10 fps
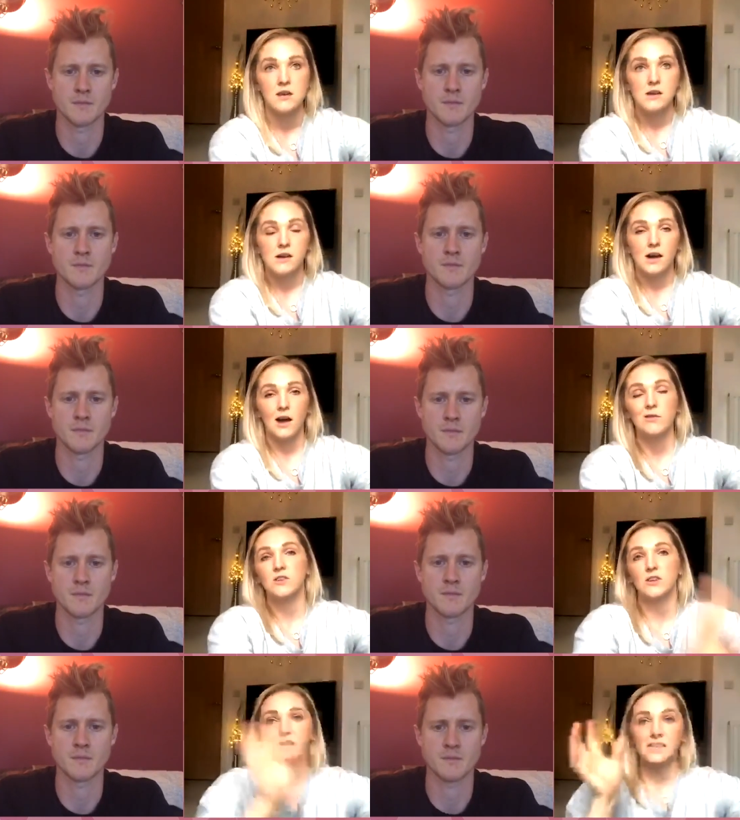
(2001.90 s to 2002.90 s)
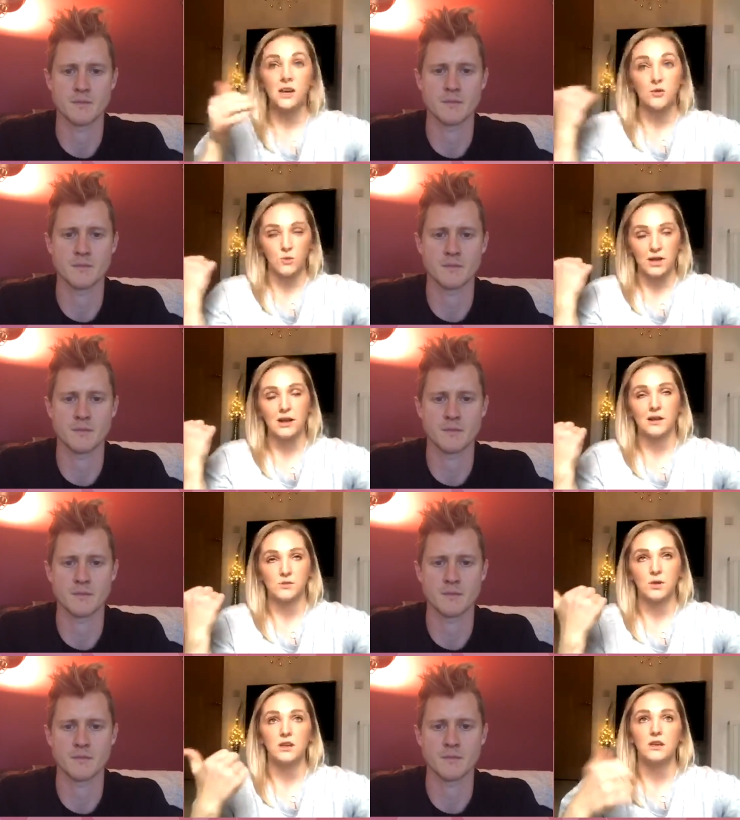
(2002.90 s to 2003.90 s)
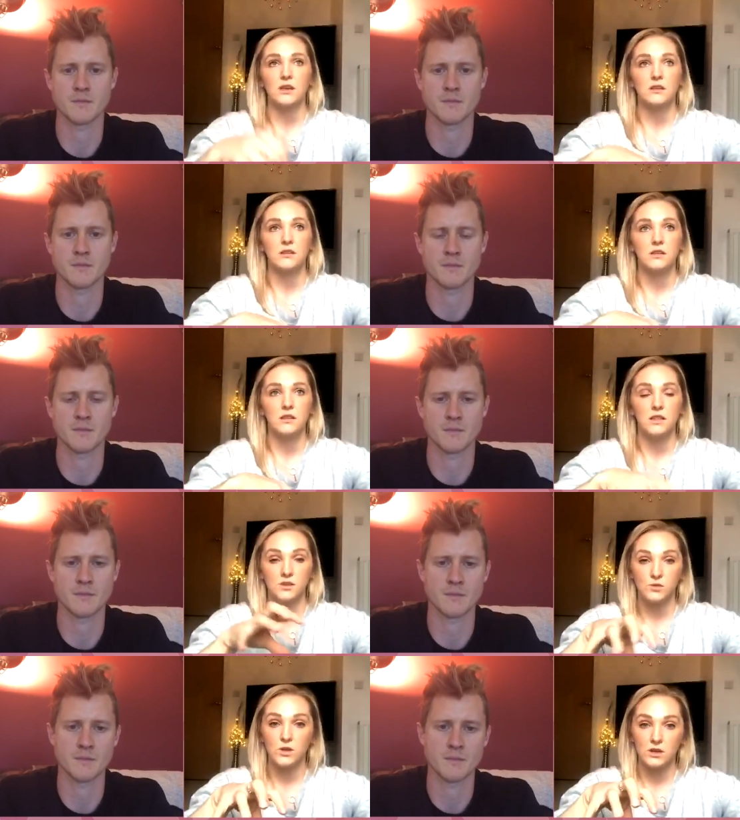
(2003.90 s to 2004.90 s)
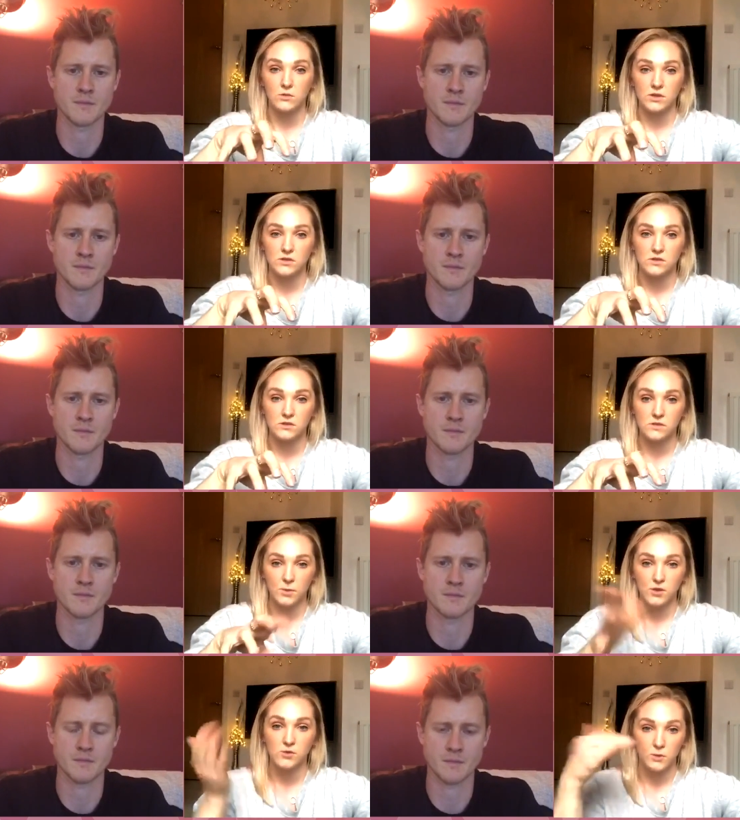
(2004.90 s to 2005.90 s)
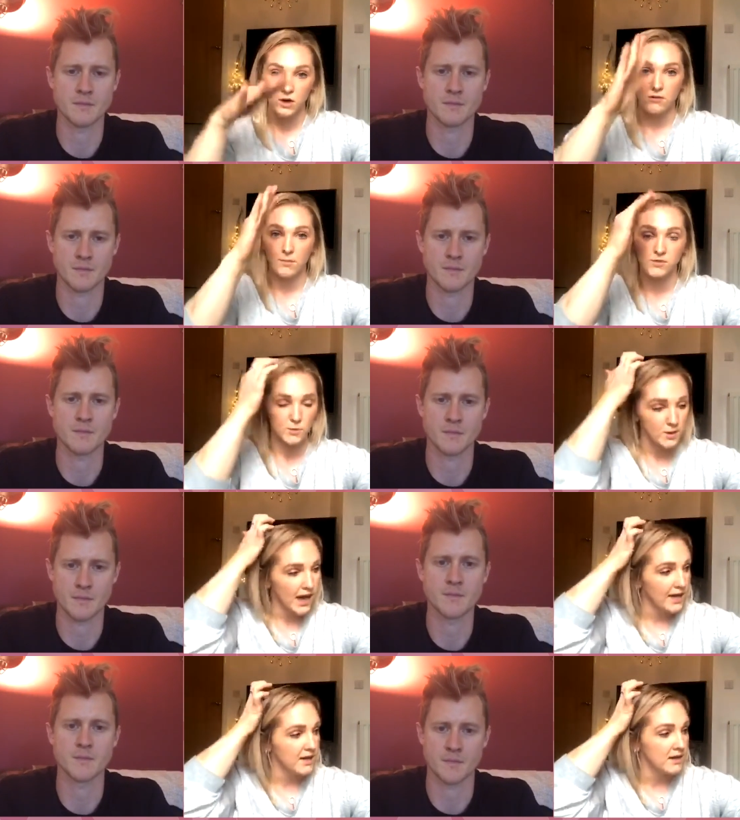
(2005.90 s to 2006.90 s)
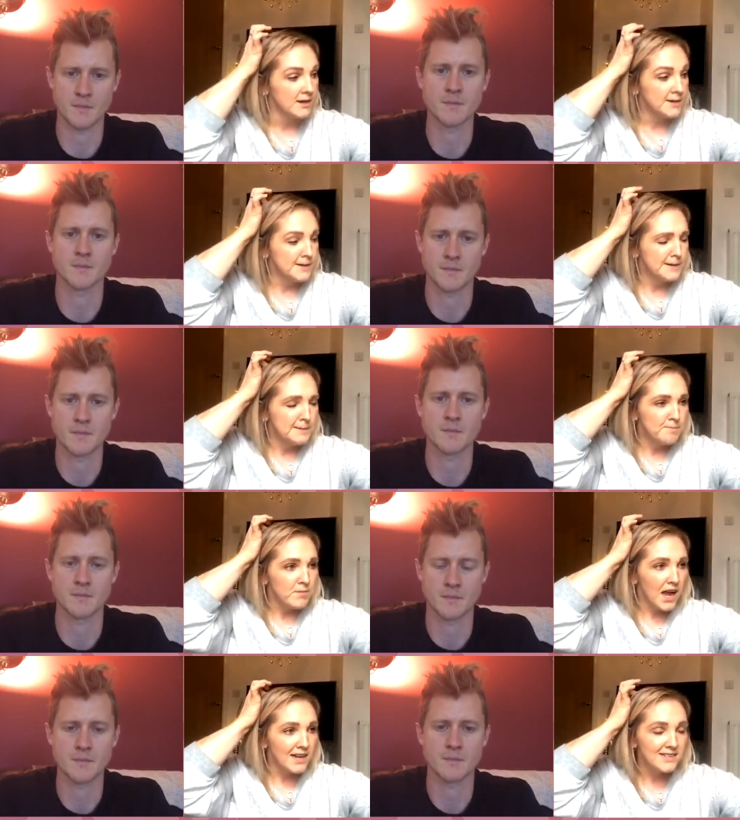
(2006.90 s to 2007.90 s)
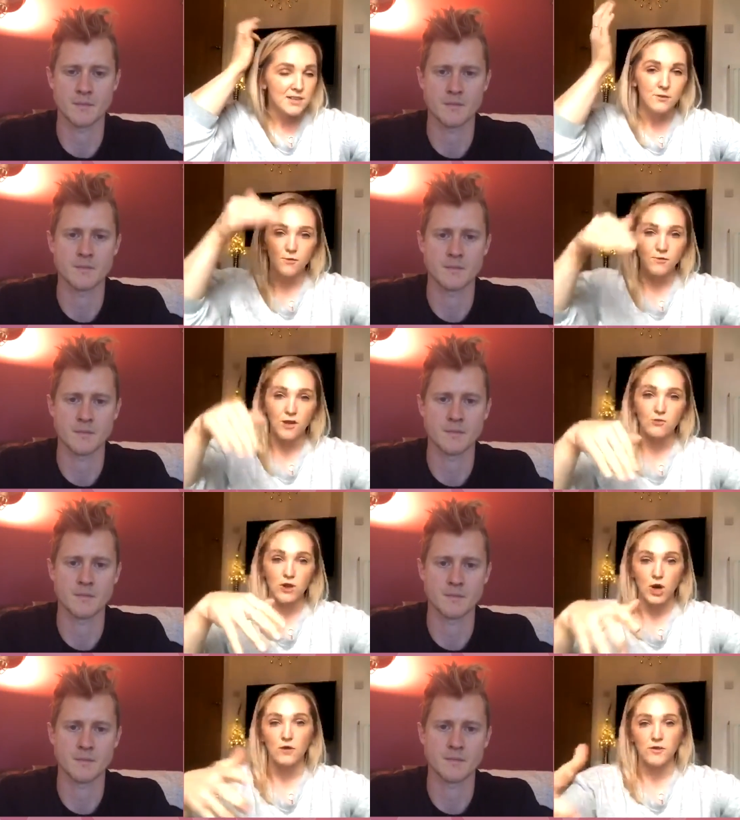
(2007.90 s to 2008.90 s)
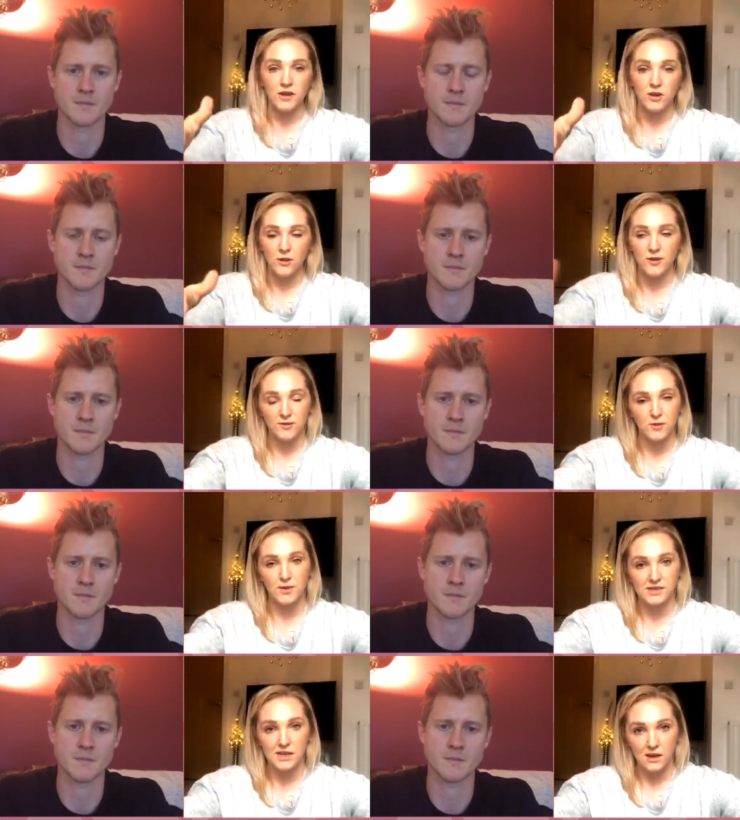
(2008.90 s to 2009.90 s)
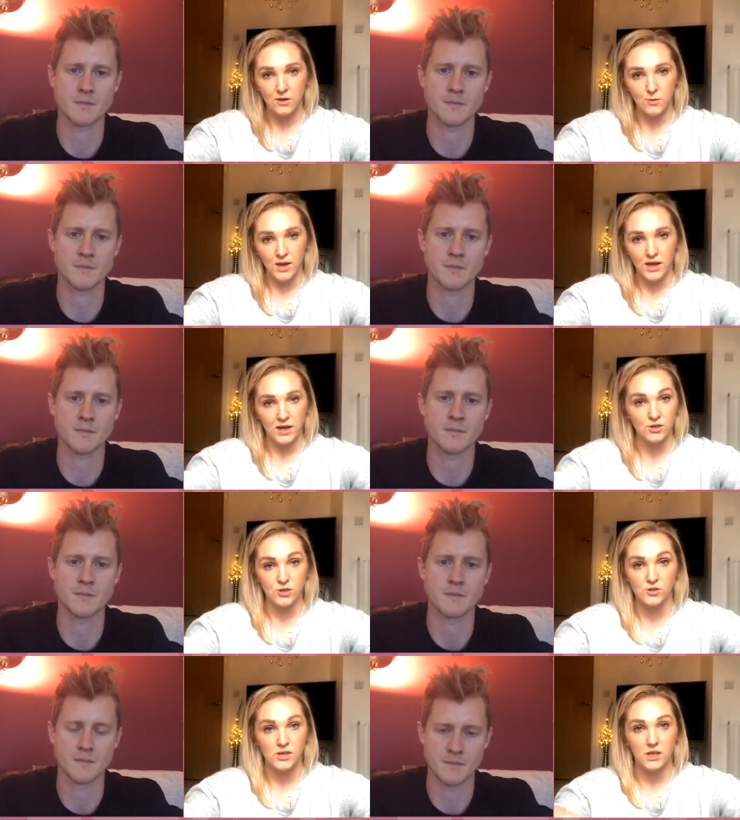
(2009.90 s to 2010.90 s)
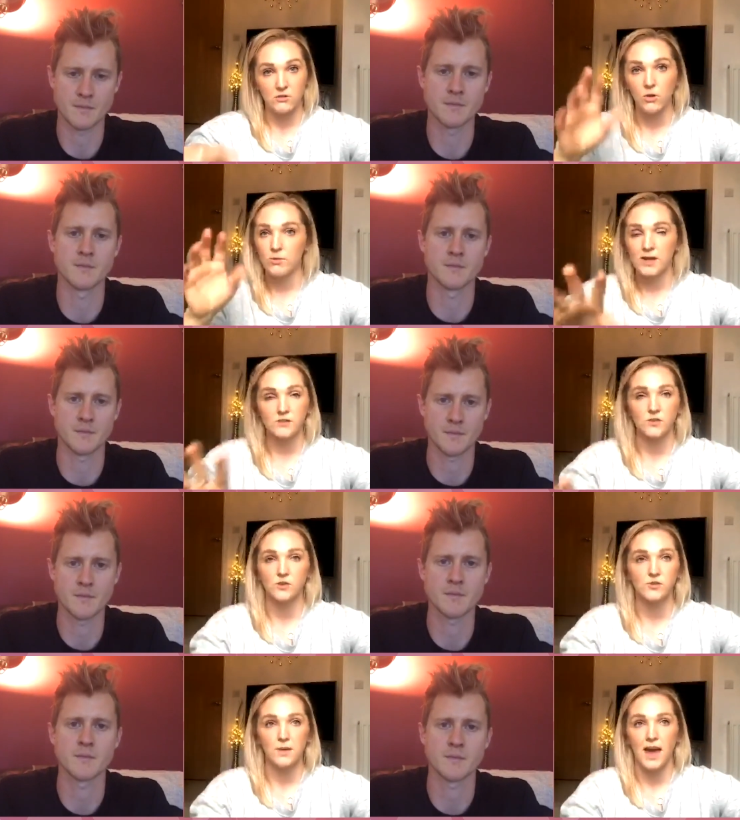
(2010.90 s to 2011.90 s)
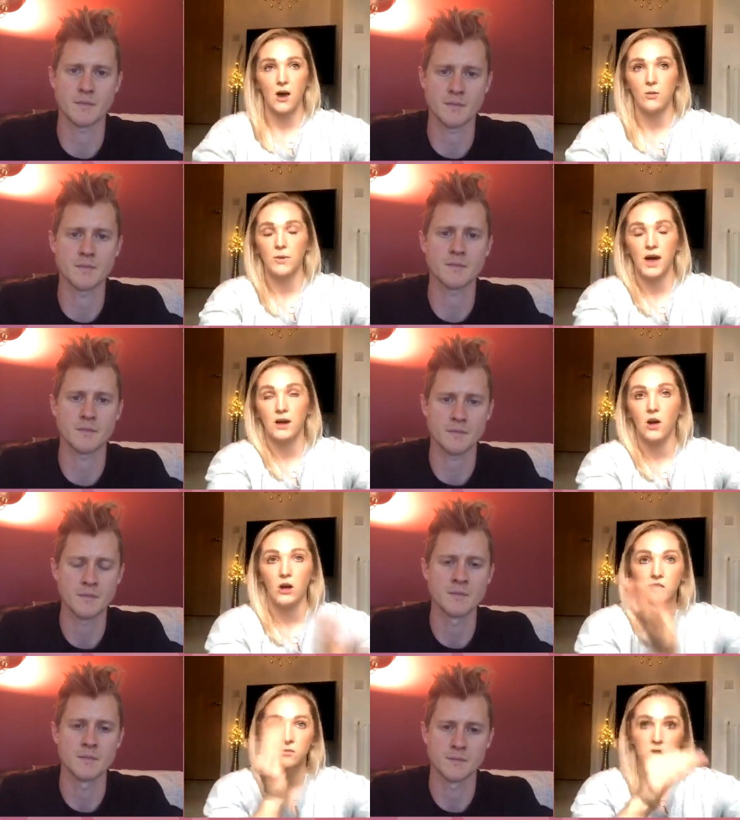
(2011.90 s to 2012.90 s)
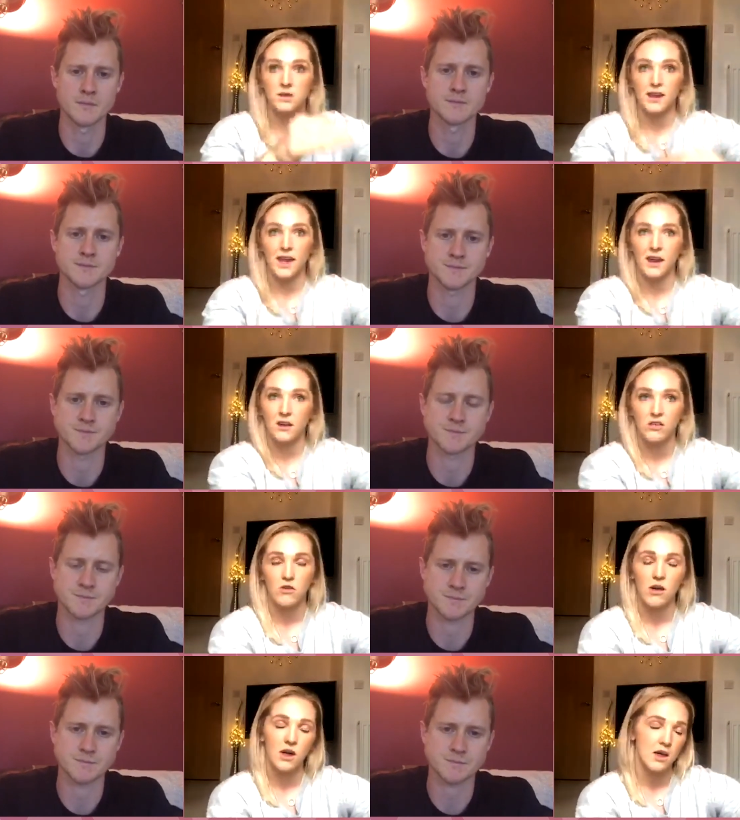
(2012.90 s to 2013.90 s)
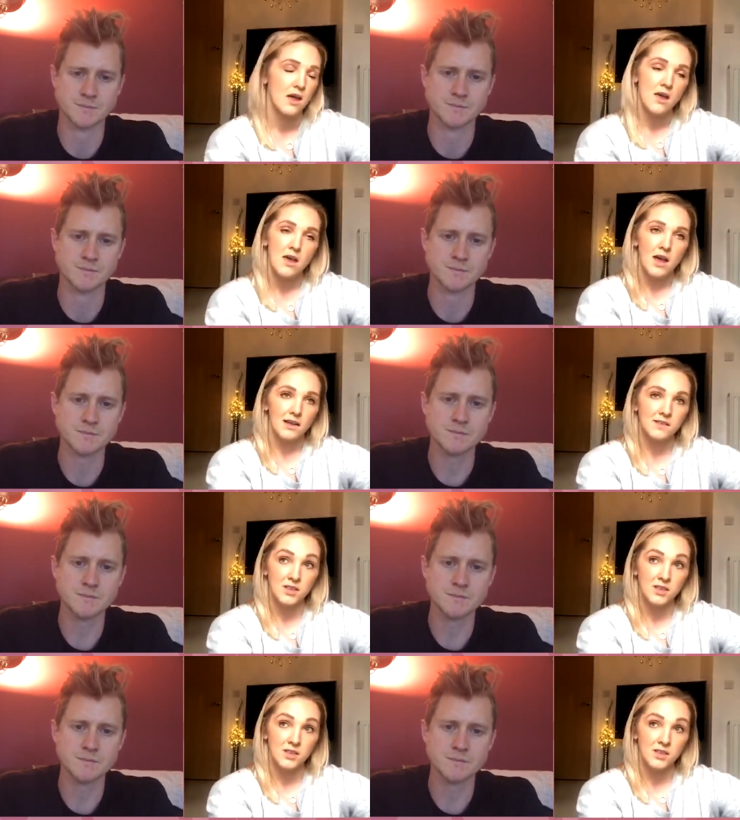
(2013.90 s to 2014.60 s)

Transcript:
Speaker 1: i was on a deload week last week and this week was supposed to be where it ramps up again and I didn't feel recovered enough after my deload week. I just mm. normally it sorts me out, but I got to Monday and I thought ah, I still